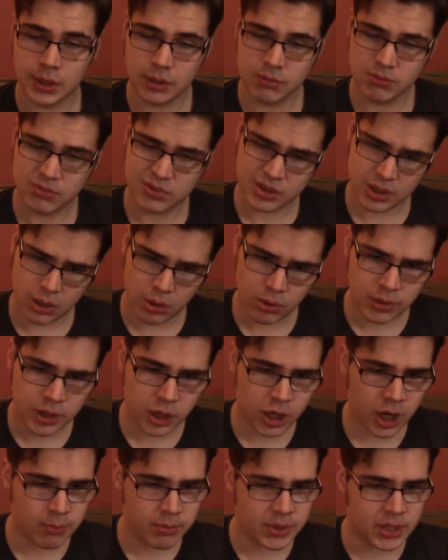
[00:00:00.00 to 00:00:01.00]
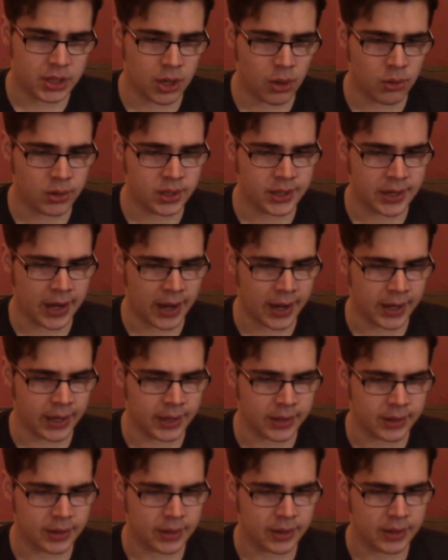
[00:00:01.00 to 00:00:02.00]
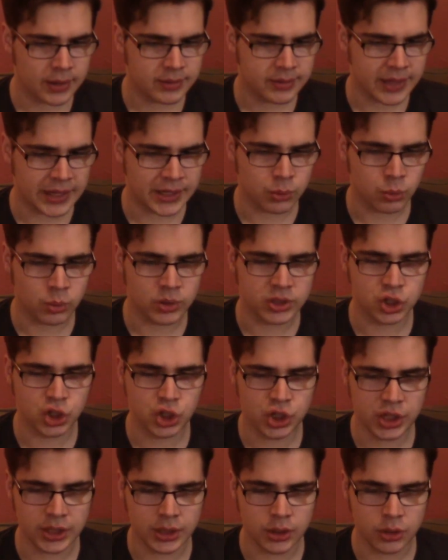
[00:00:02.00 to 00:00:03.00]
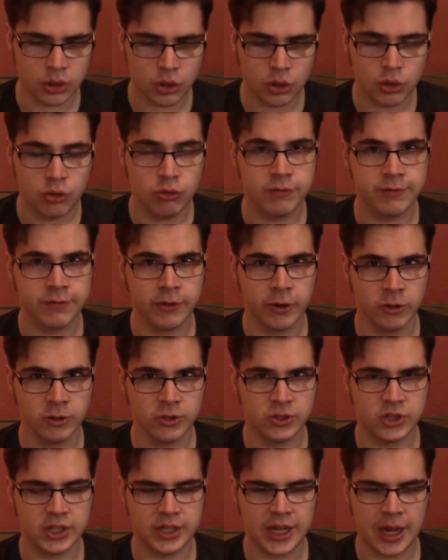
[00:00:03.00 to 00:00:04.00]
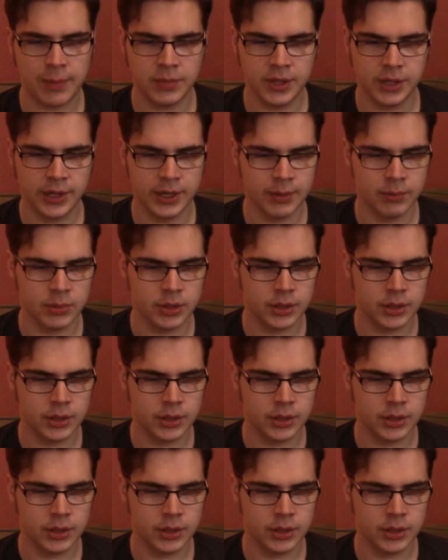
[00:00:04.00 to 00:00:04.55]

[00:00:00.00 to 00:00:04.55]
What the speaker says: so there can be no denying that it was she who first tempted him.